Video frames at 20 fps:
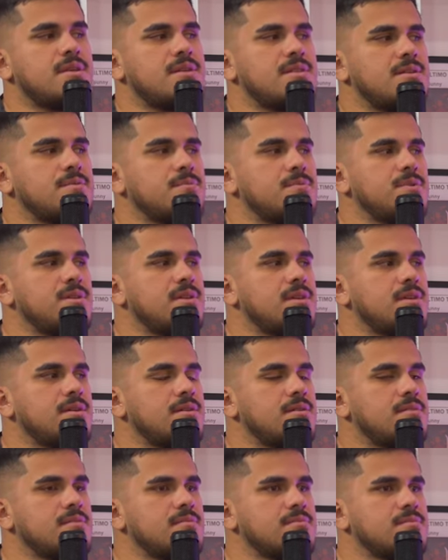that like we
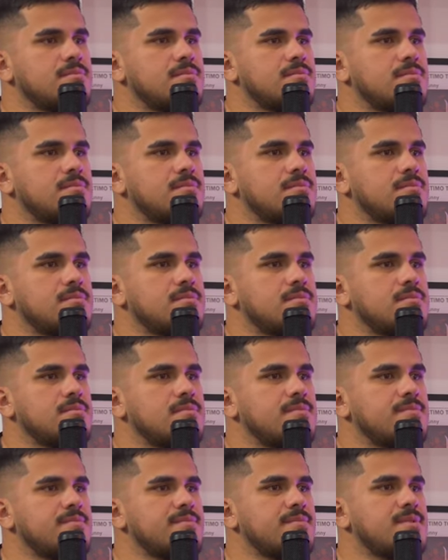can't
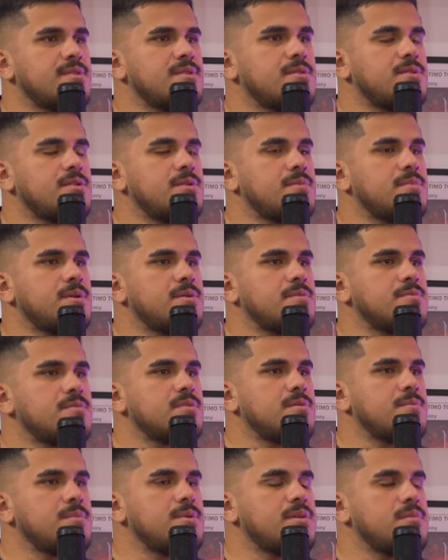talk about
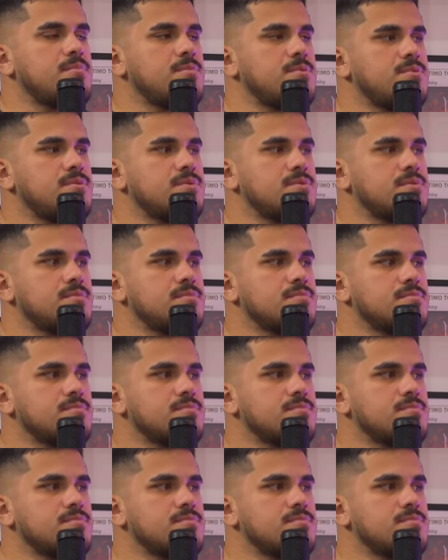some of that music.